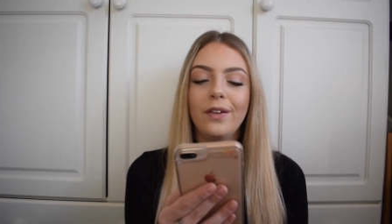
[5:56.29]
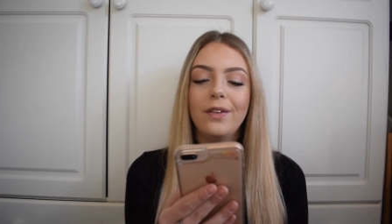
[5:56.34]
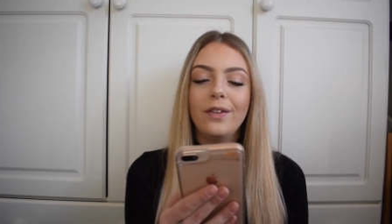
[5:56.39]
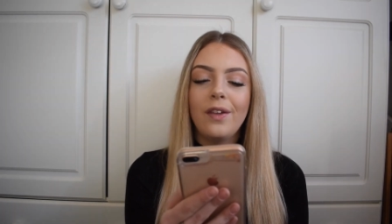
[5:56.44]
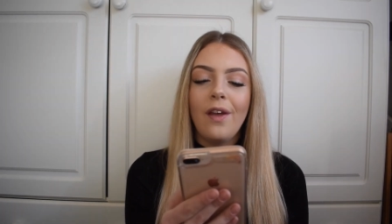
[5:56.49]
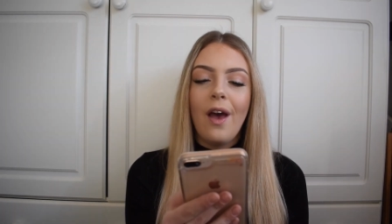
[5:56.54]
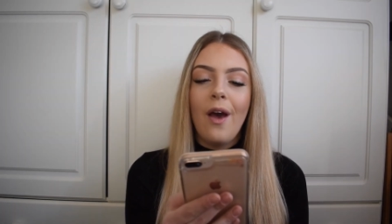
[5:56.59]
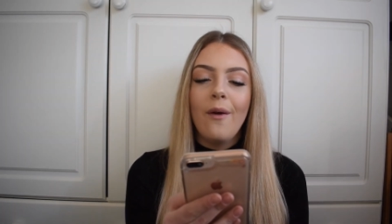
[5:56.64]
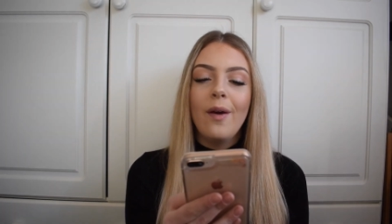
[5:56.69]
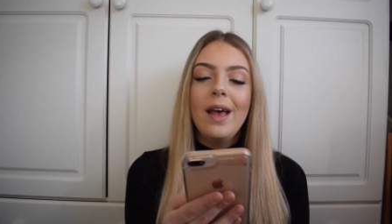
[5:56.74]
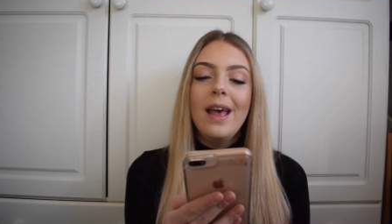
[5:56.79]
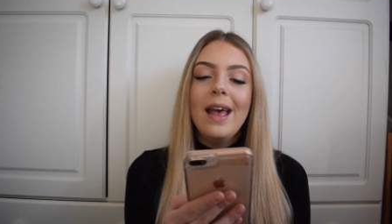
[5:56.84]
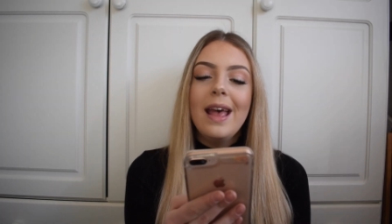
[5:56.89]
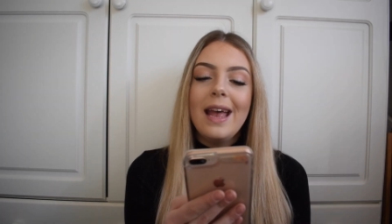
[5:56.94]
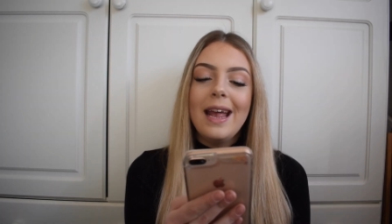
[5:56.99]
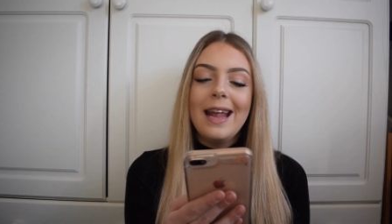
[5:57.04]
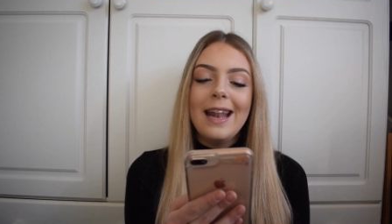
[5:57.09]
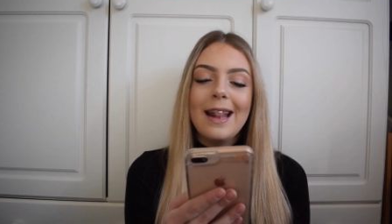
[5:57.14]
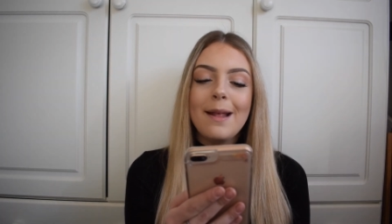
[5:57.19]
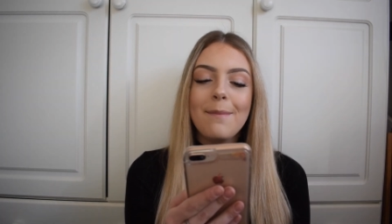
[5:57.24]
So
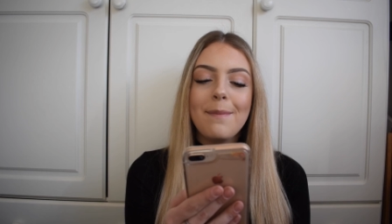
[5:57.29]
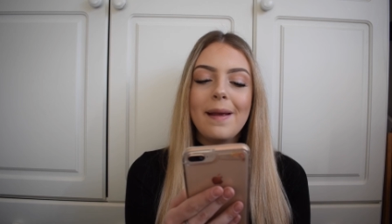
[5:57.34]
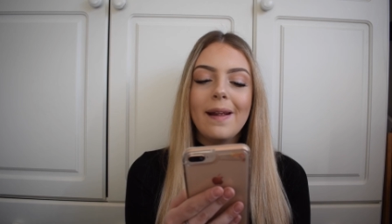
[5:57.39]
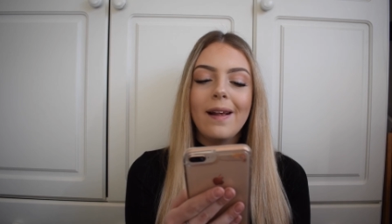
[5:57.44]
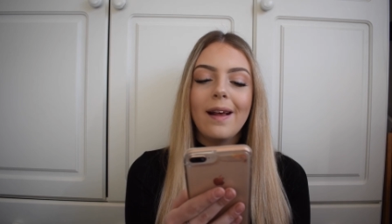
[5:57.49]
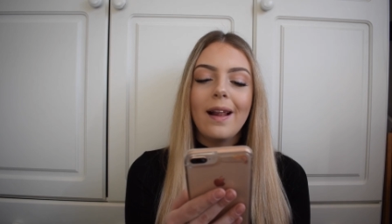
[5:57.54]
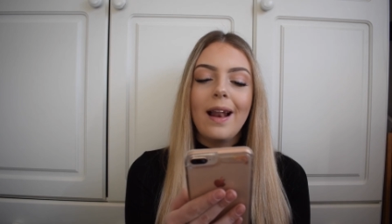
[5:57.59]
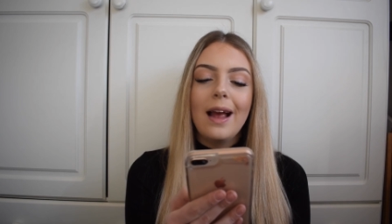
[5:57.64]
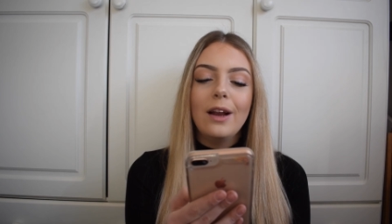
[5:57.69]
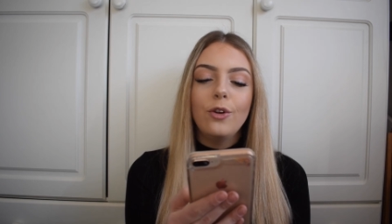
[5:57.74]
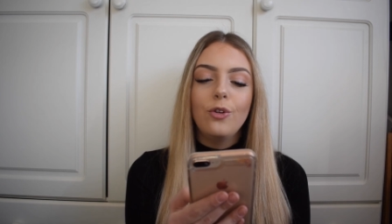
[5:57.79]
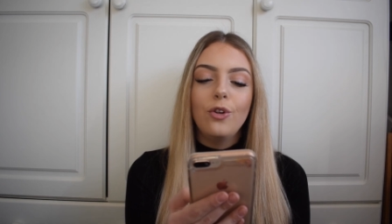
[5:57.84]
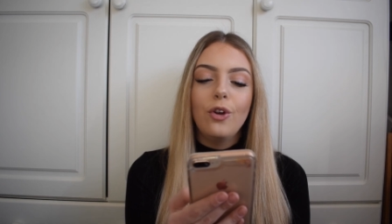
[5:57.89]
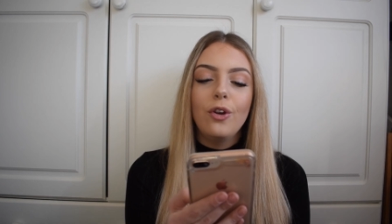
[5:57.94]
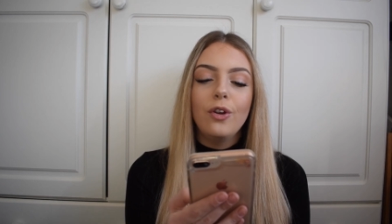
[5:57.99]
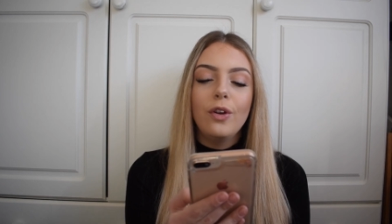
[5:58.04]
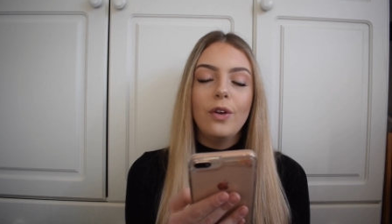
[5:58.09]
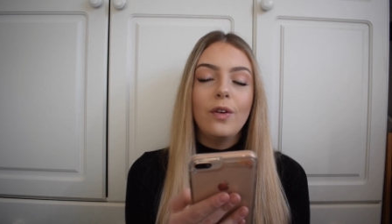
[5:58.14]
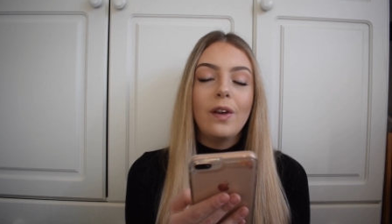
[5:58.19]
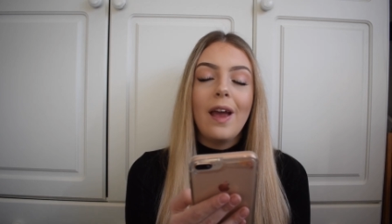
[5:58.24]
in the mint
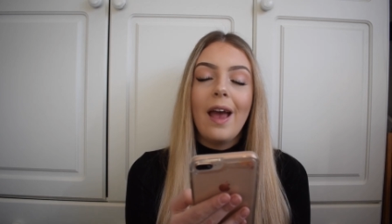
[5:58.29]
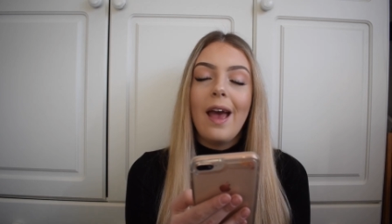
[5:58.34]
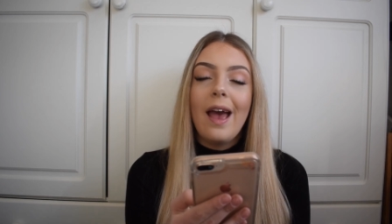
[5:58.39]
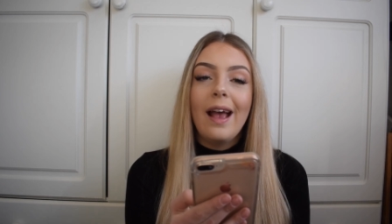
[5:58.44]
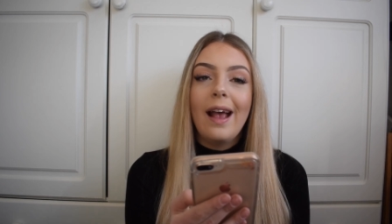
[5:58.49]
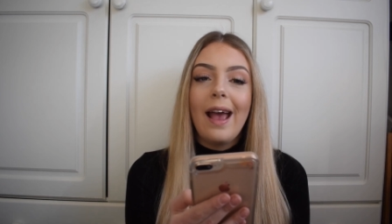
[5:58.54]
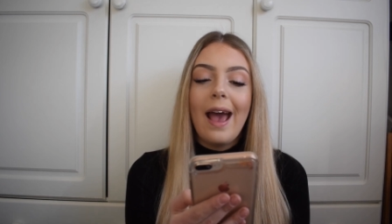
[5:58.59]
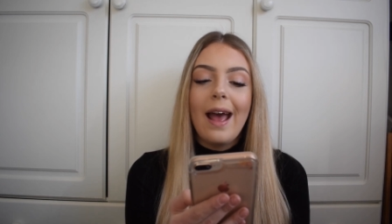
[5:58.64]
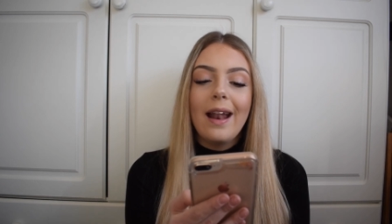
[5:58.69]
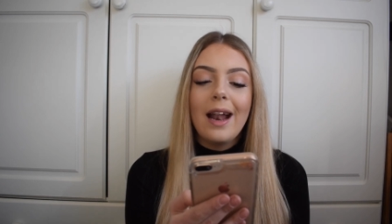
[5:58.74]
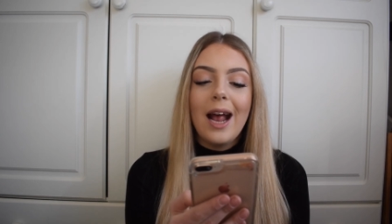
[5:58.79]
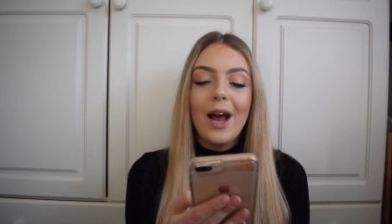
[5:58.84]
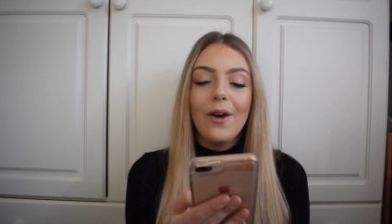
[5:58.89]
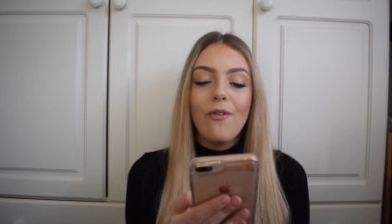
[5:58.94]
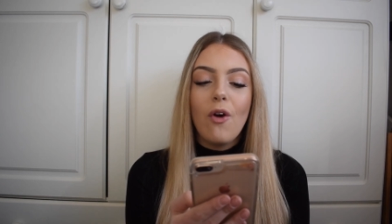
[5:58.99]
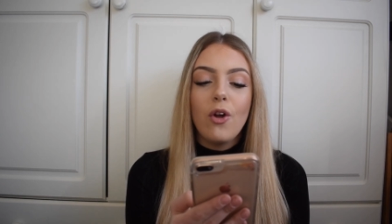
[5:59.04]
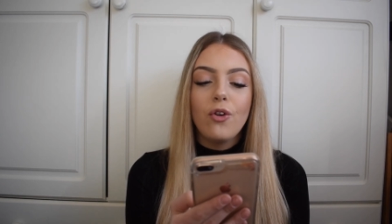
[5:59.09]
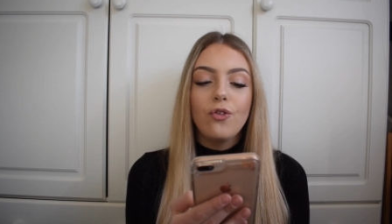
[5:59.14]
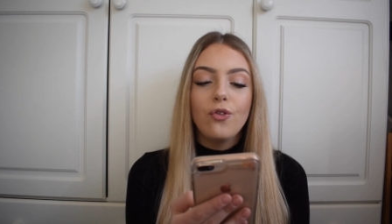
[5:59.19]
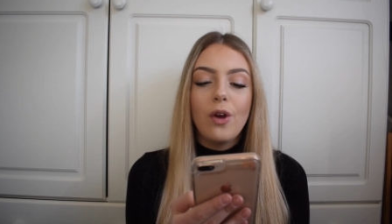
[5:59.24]
collection you get
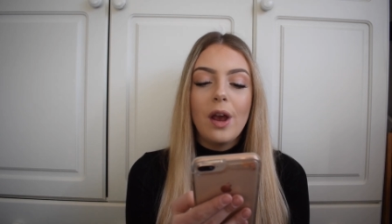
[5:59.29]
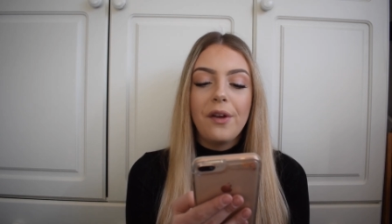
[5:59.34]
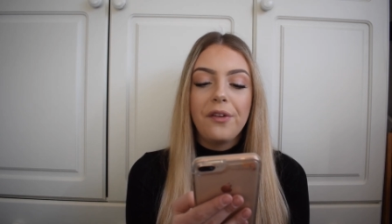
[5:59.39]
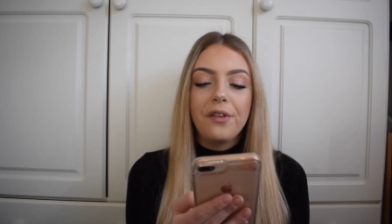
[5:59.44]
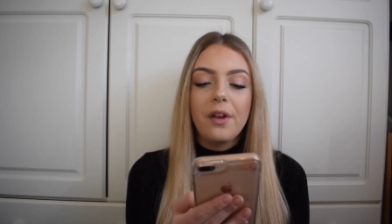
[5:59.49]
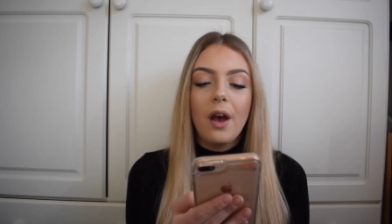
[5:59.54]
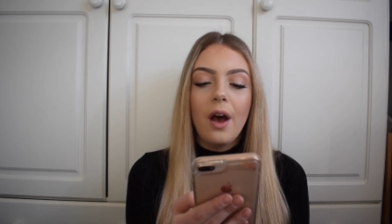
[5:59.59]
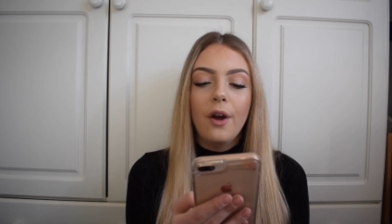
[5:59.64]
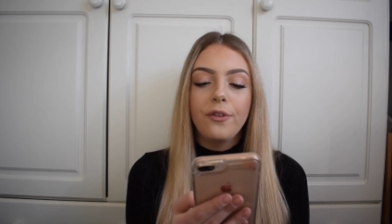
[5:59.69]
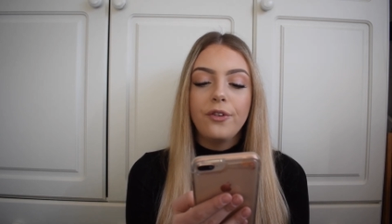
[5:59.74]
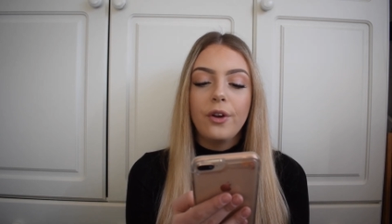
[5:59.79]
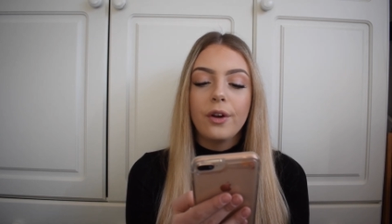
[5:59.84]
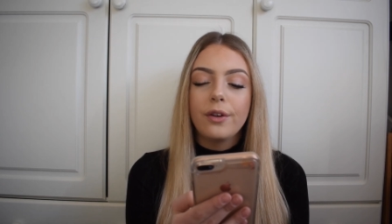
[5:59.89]
have a dressage,